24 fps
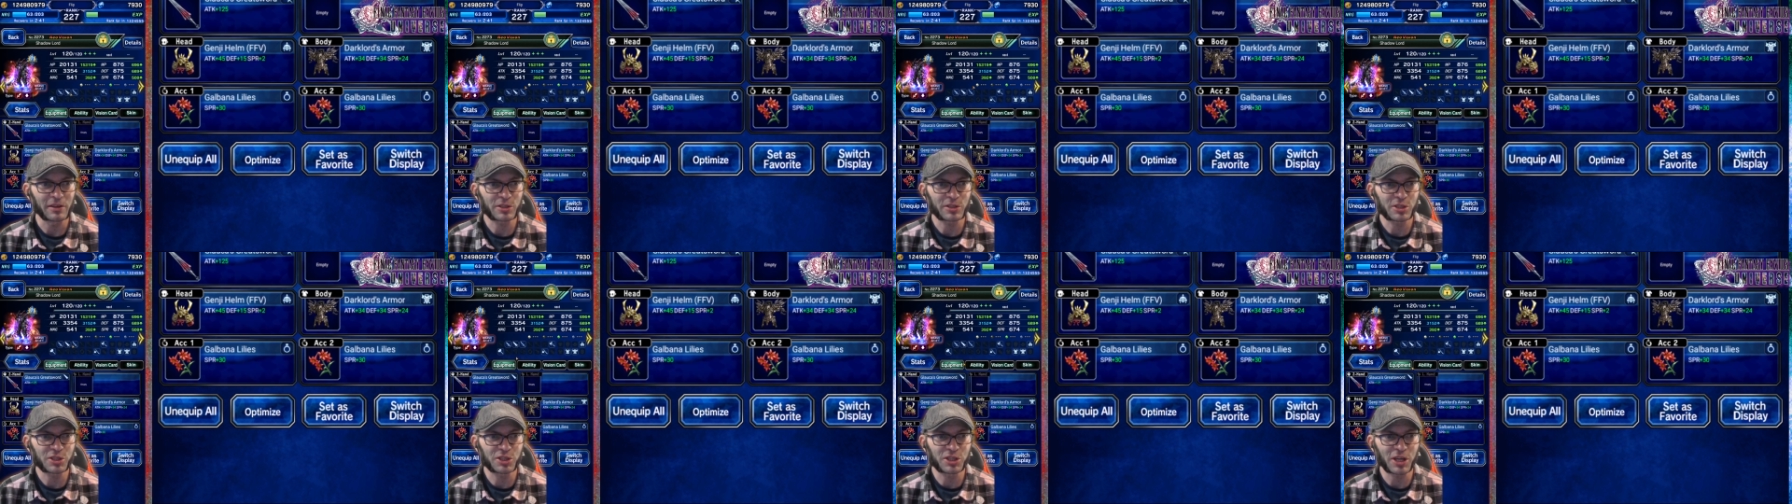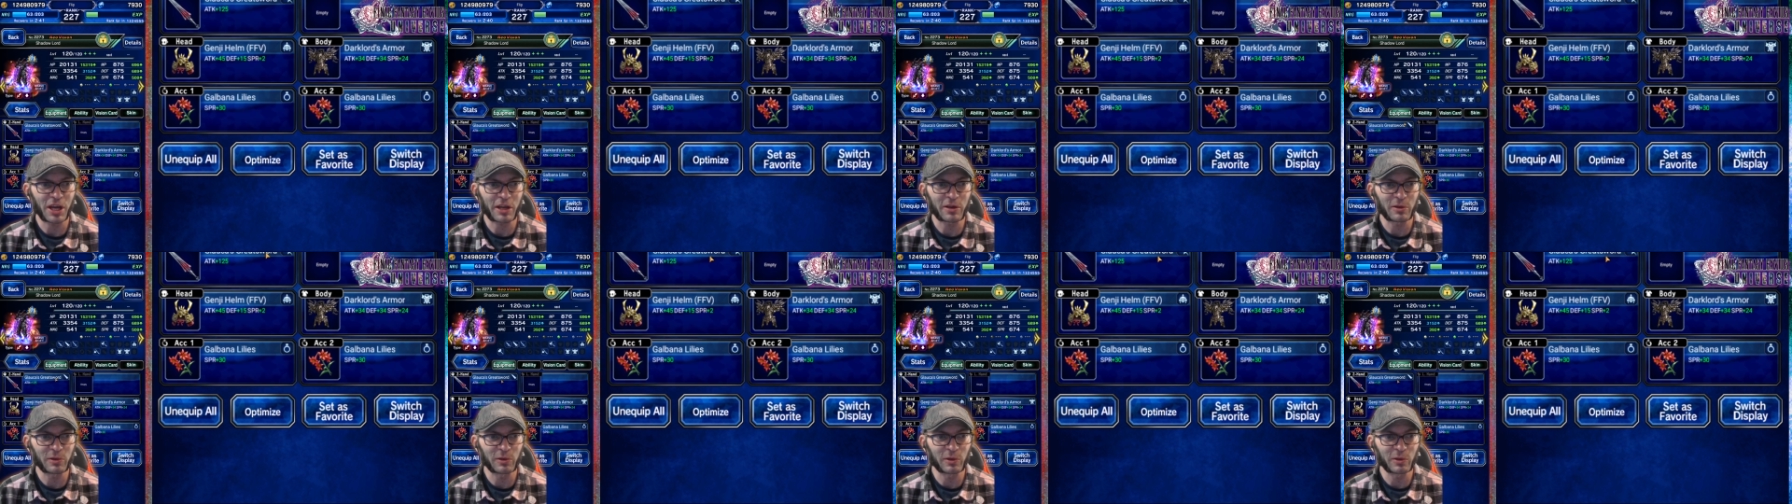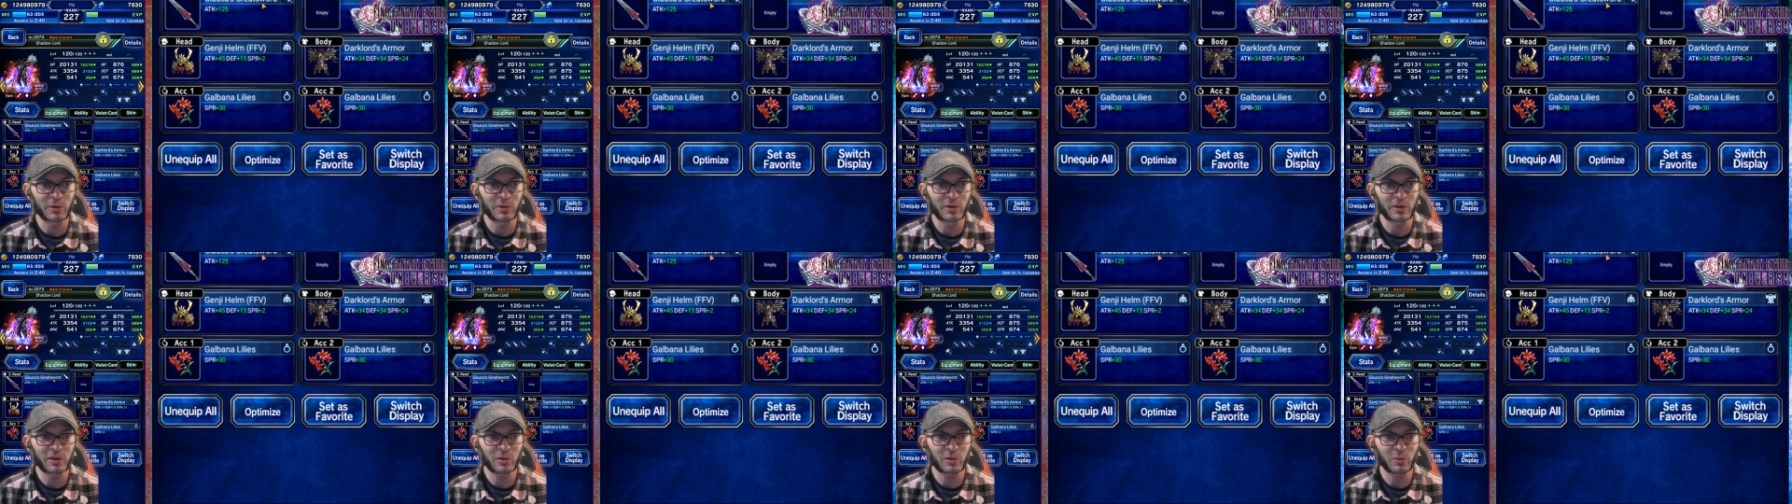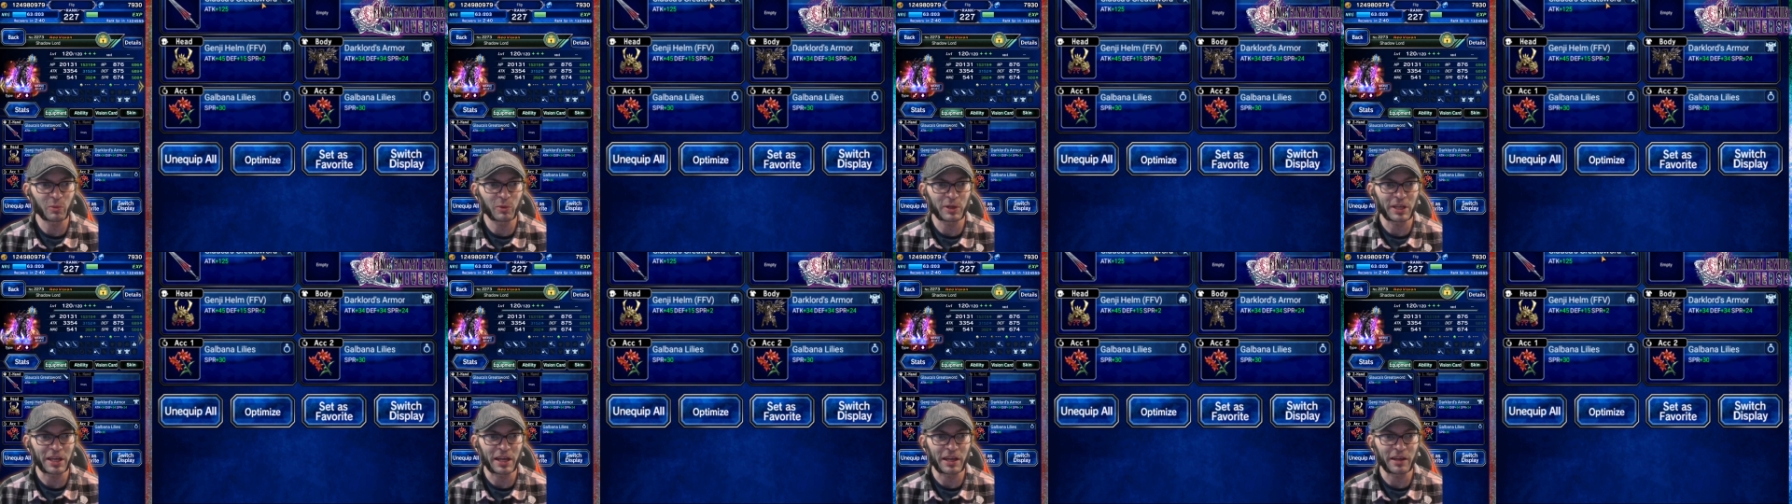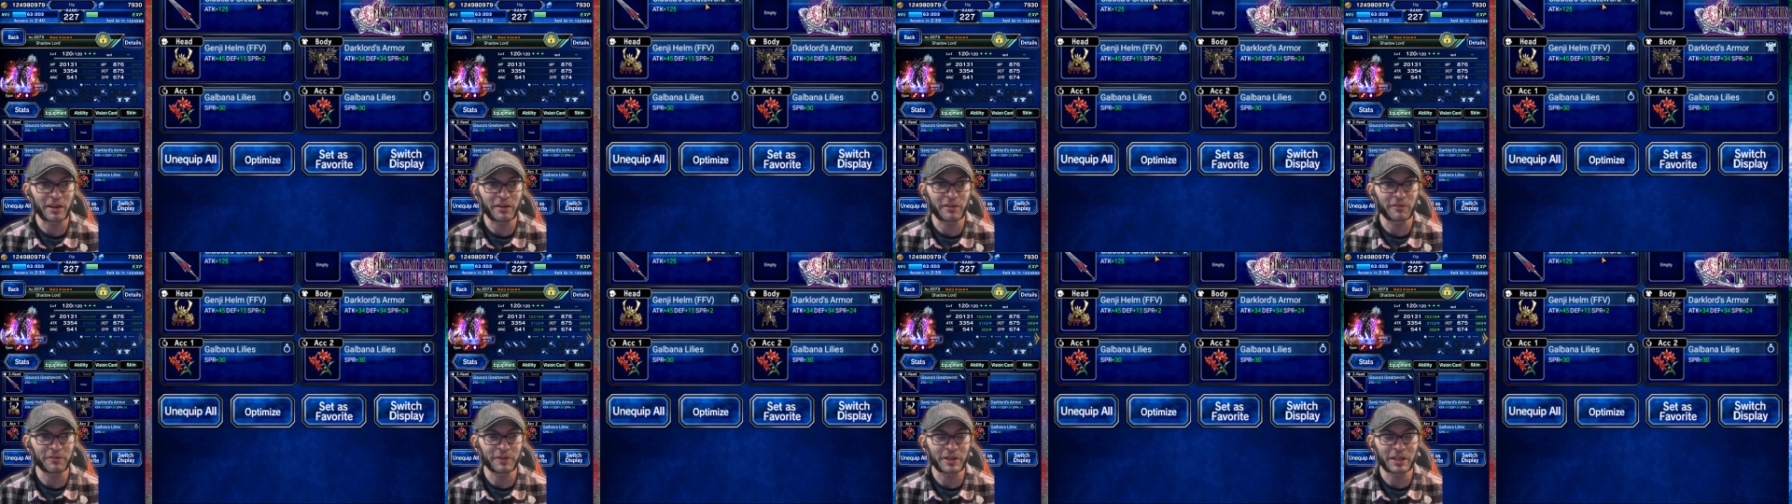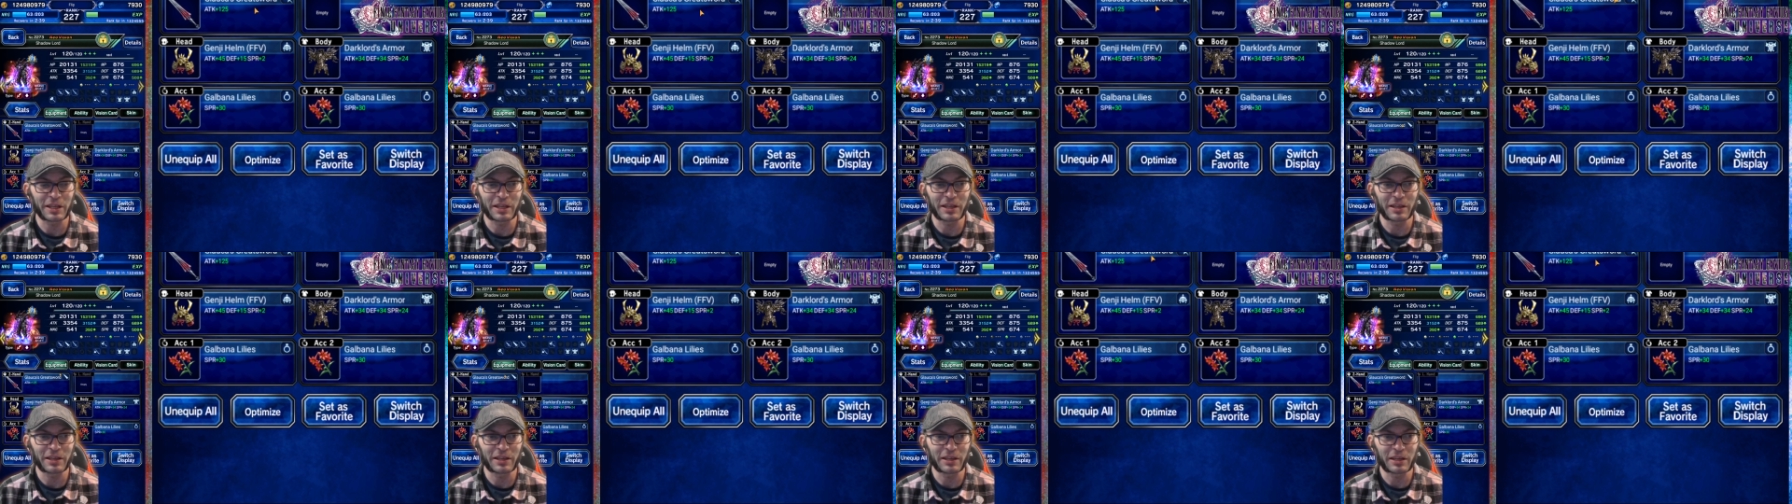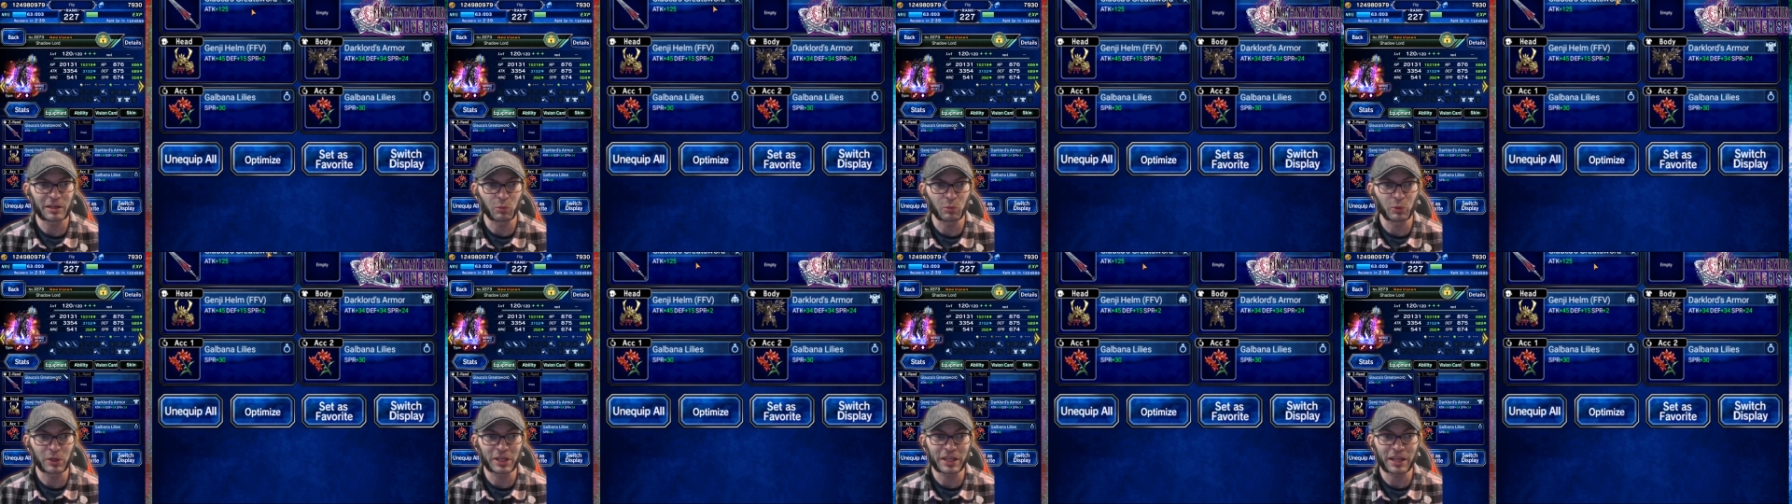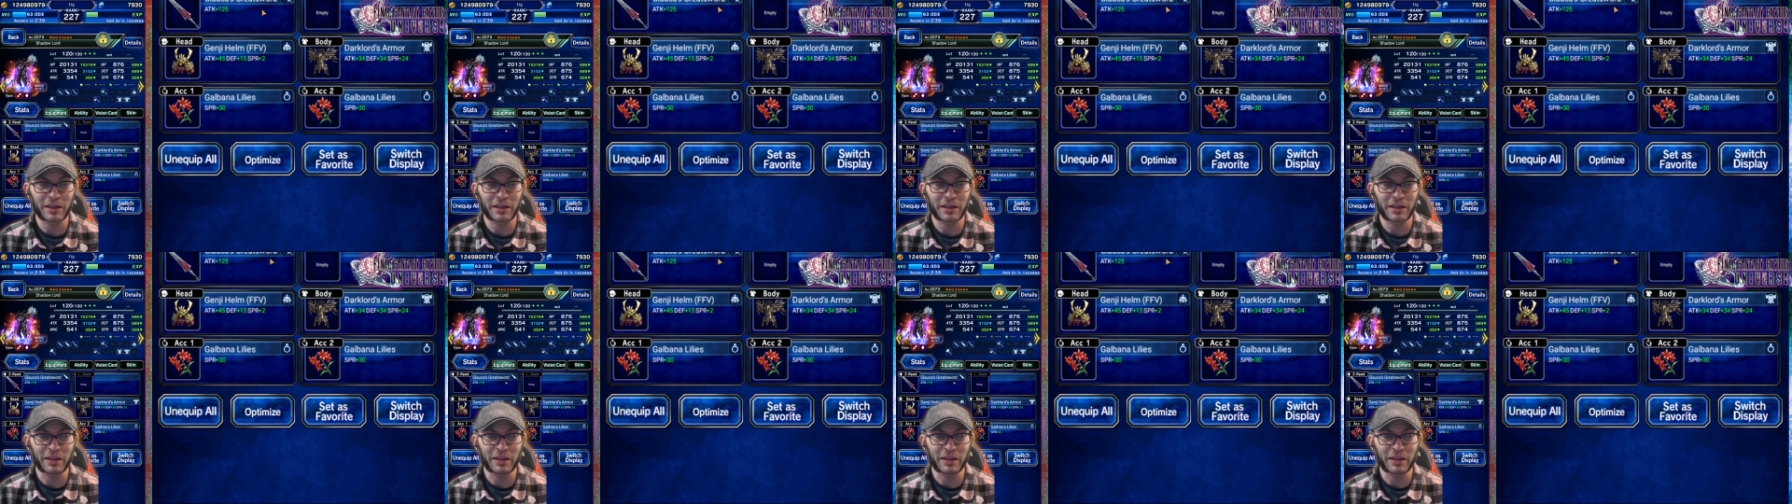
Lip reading: Shadow Lord, we